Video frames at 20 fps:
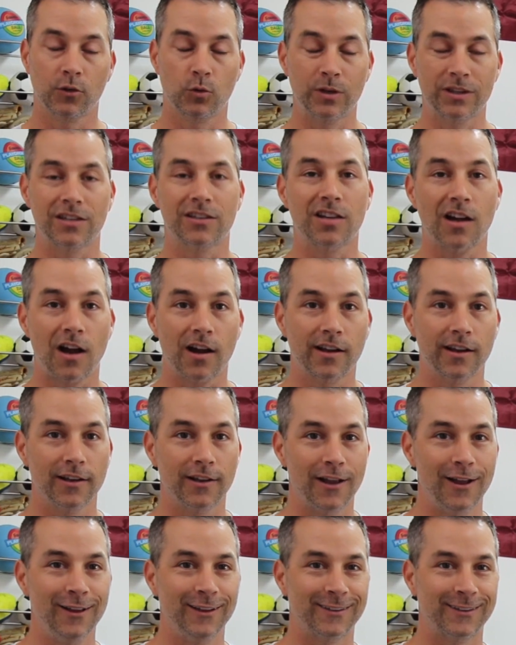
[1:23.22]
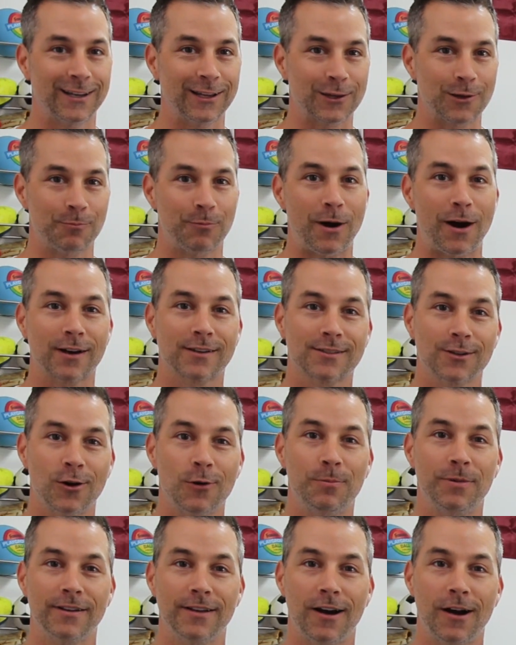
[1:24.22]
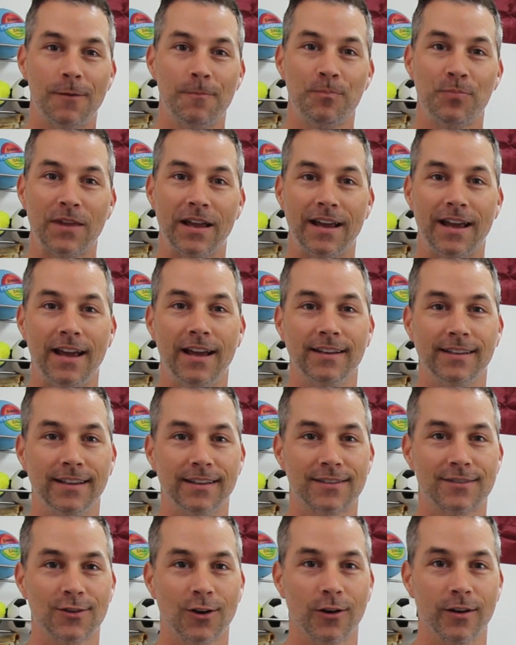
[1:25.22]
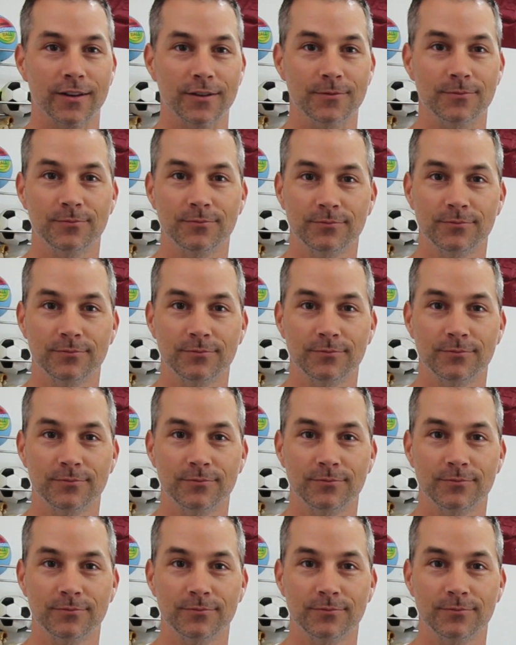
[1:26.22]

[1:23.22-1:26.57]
quit the talking, let's get the box opened up and get started.